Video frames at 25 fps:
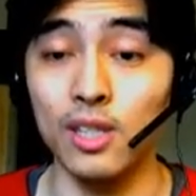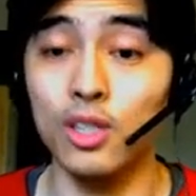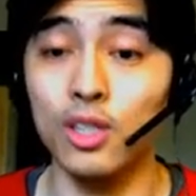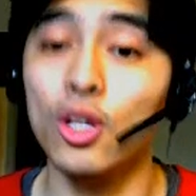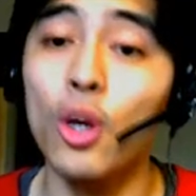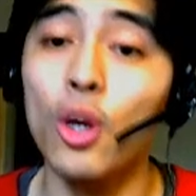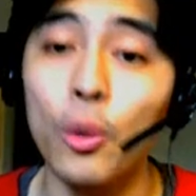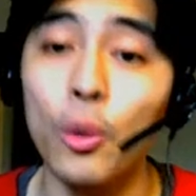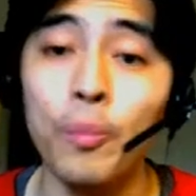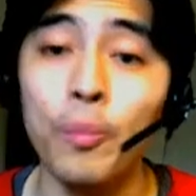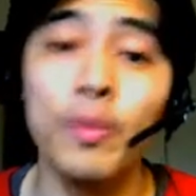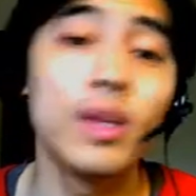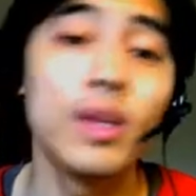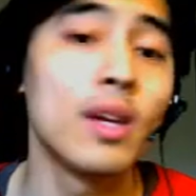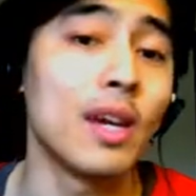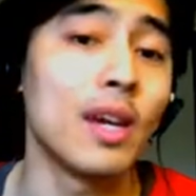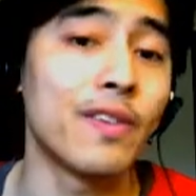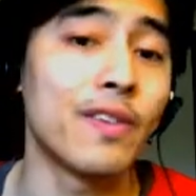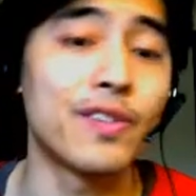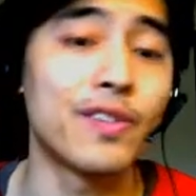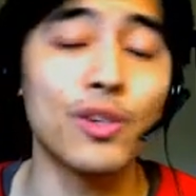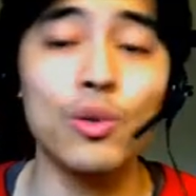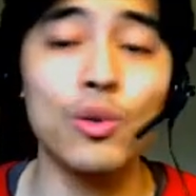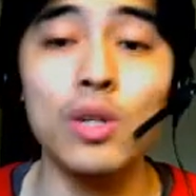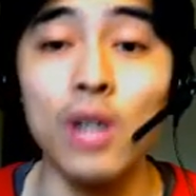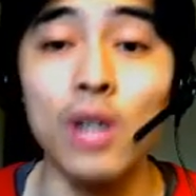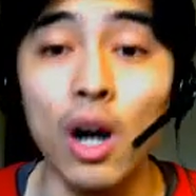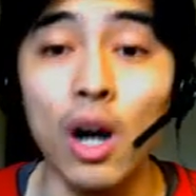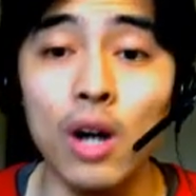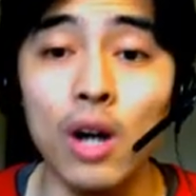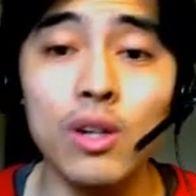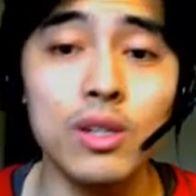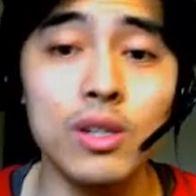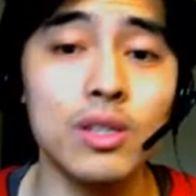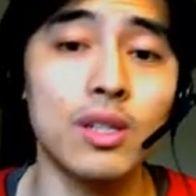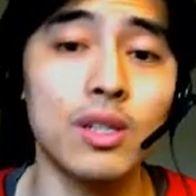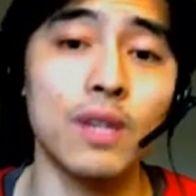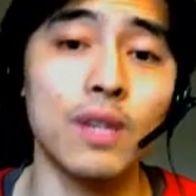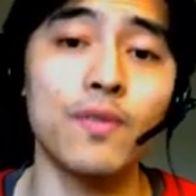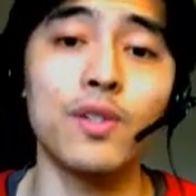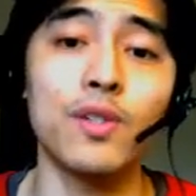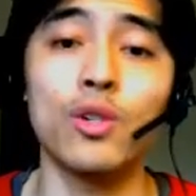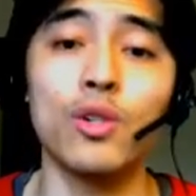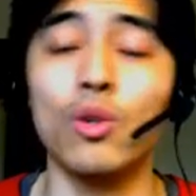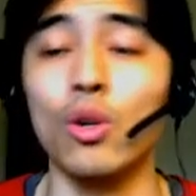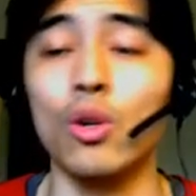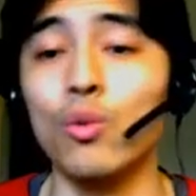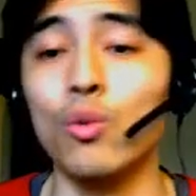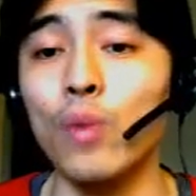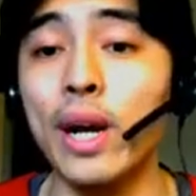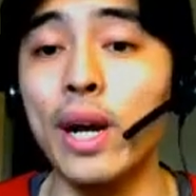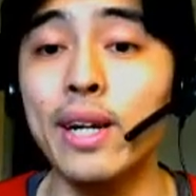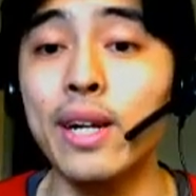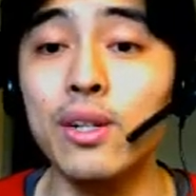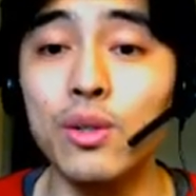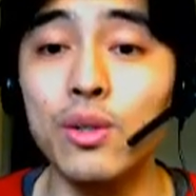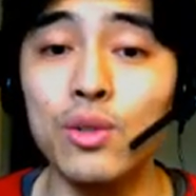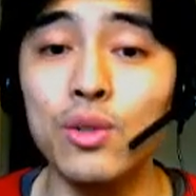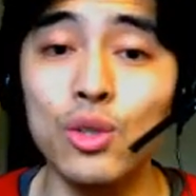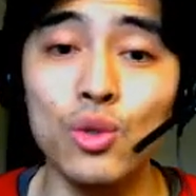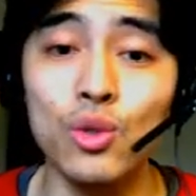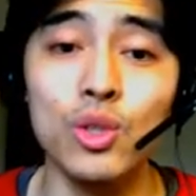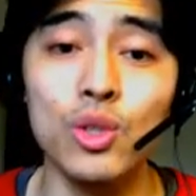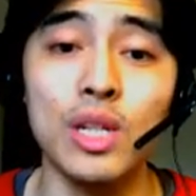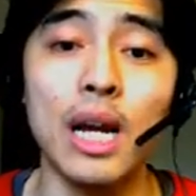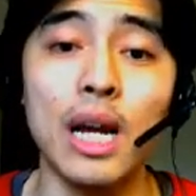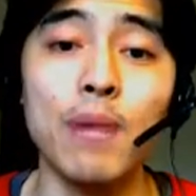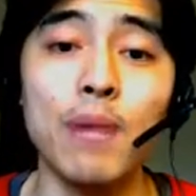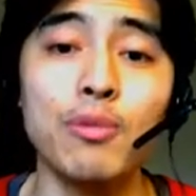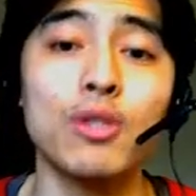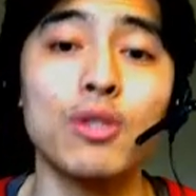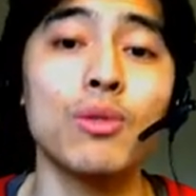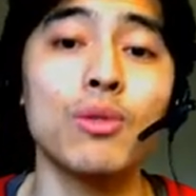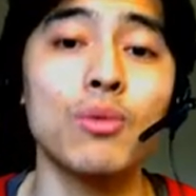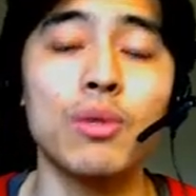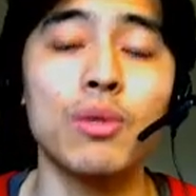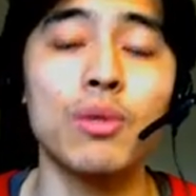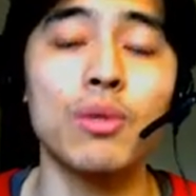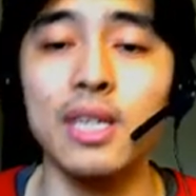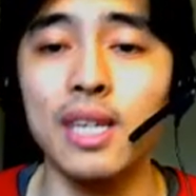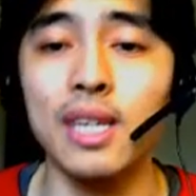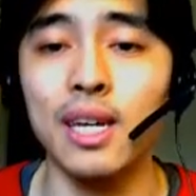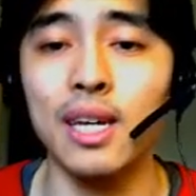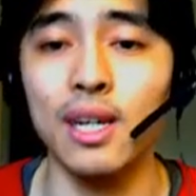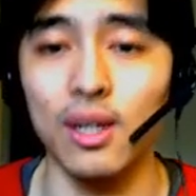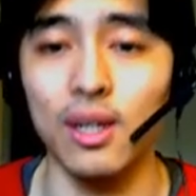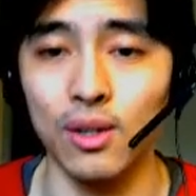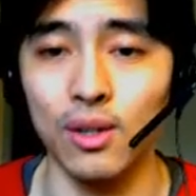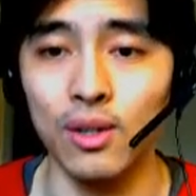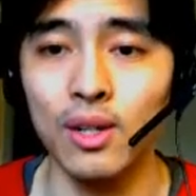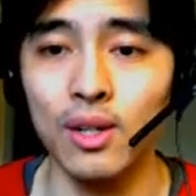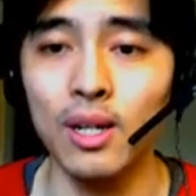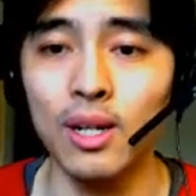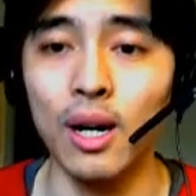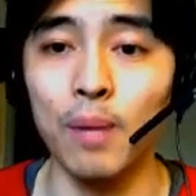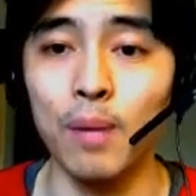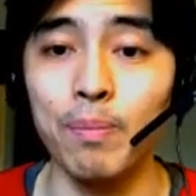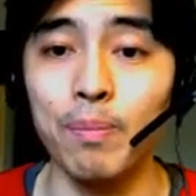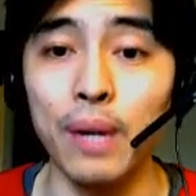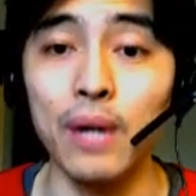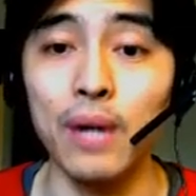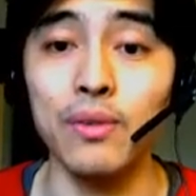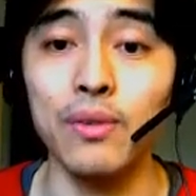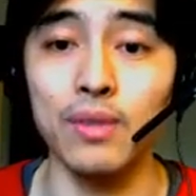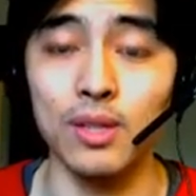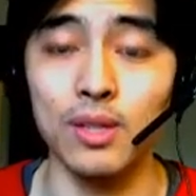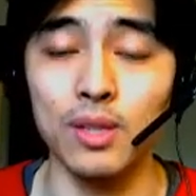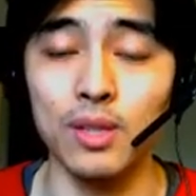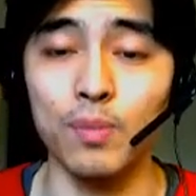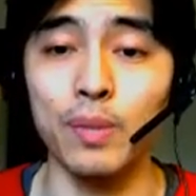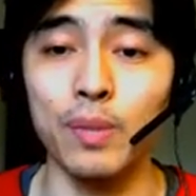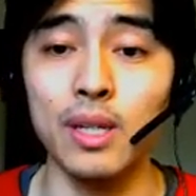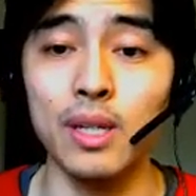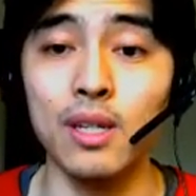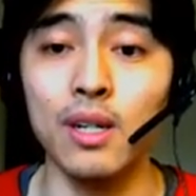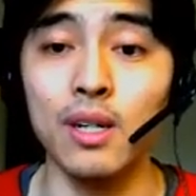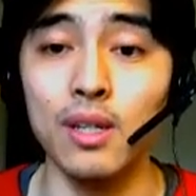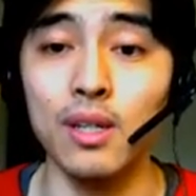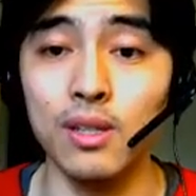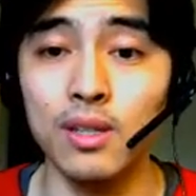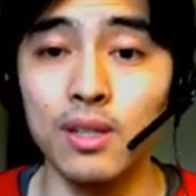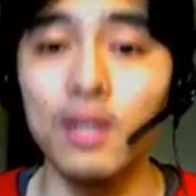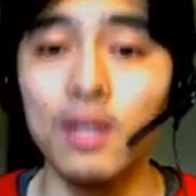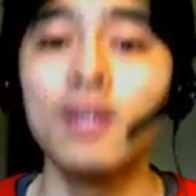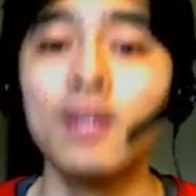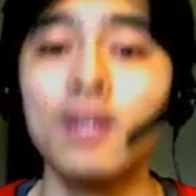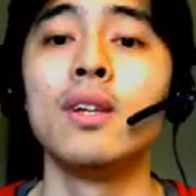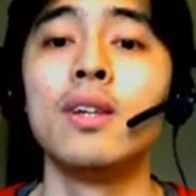So if you're an artist, if you're a writer, you should absolutely care about this because